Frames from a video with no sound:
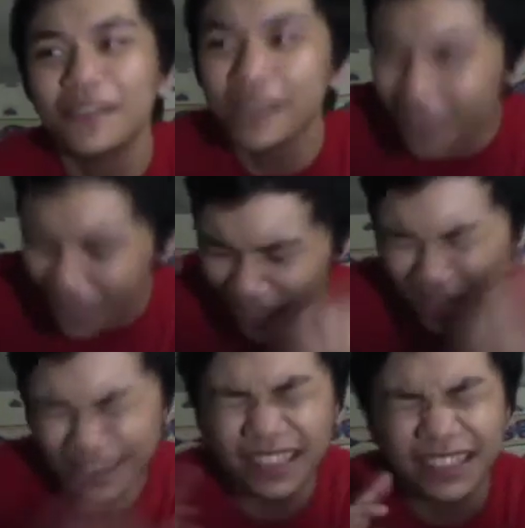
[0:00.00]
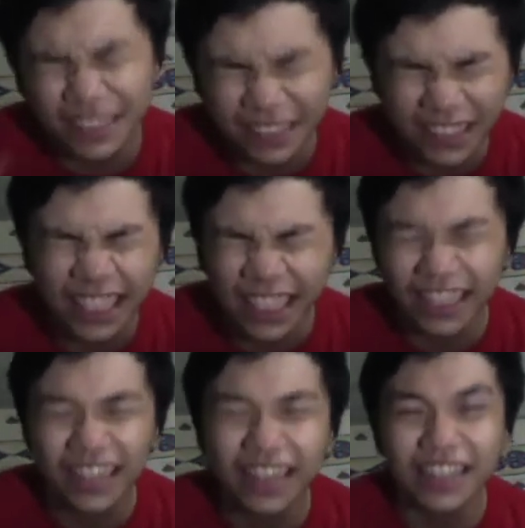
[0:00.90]
okay, edit again.
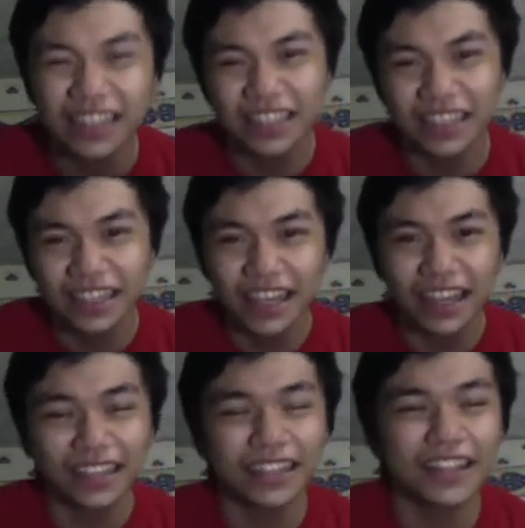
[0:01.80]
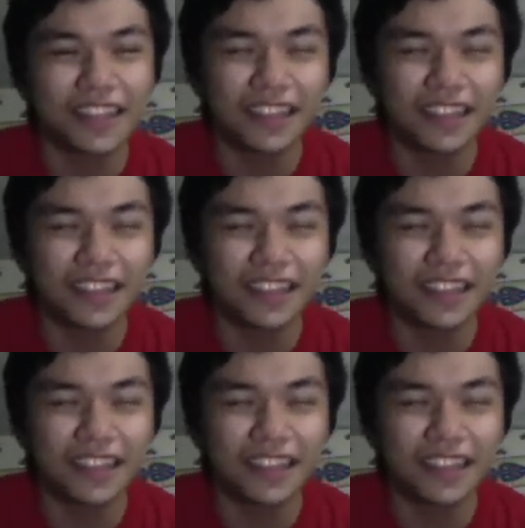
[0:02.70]
It's